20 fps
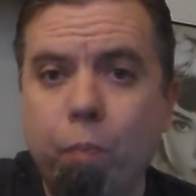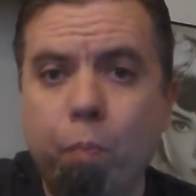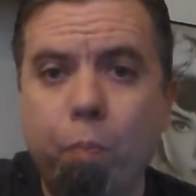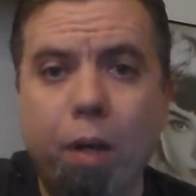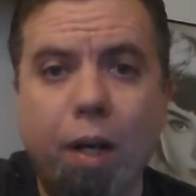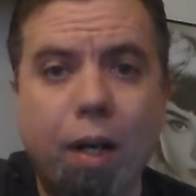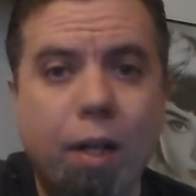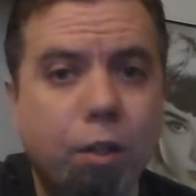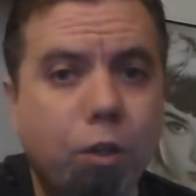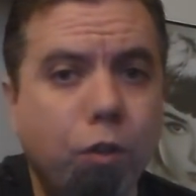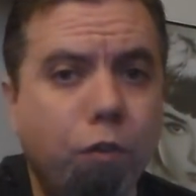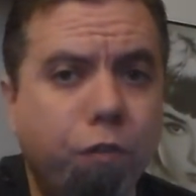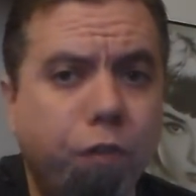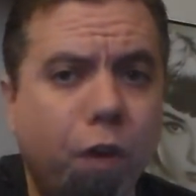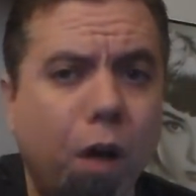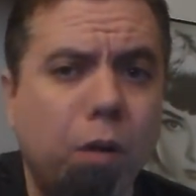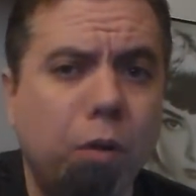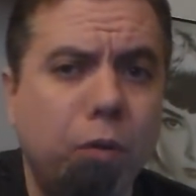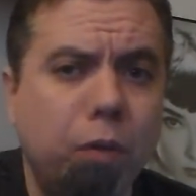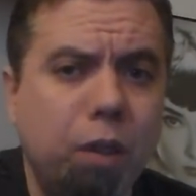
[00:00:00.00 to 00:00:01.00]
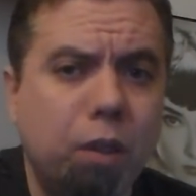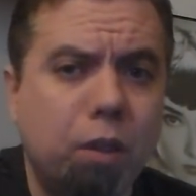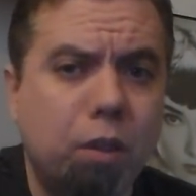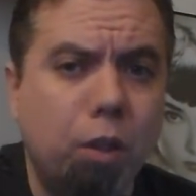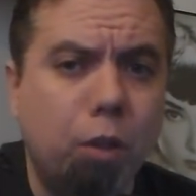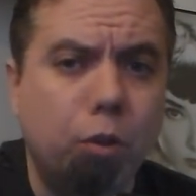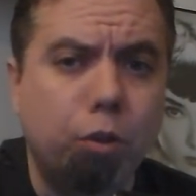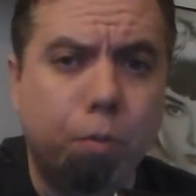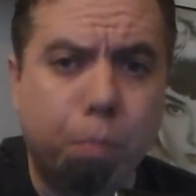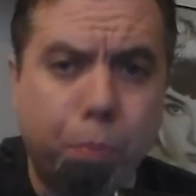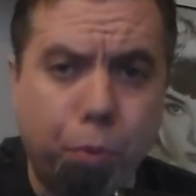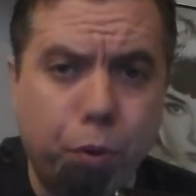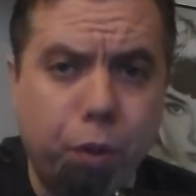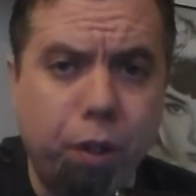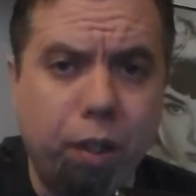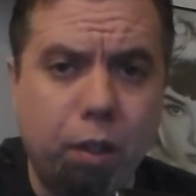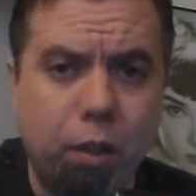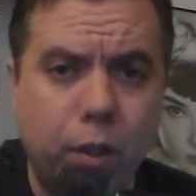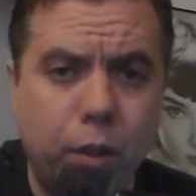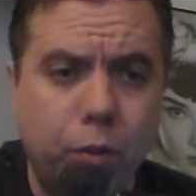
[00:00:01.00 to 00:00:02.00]
But I do follow these notes
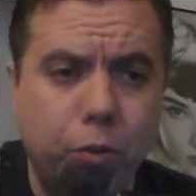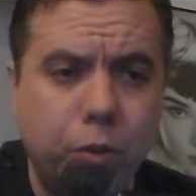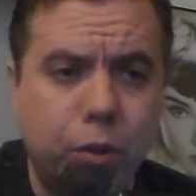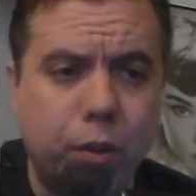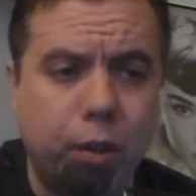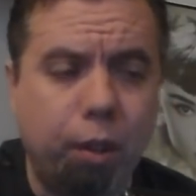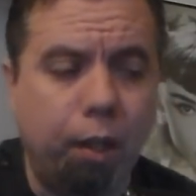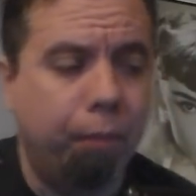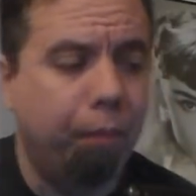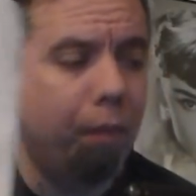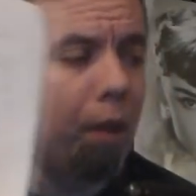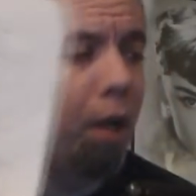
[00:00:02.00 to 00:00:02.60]
pretty closely.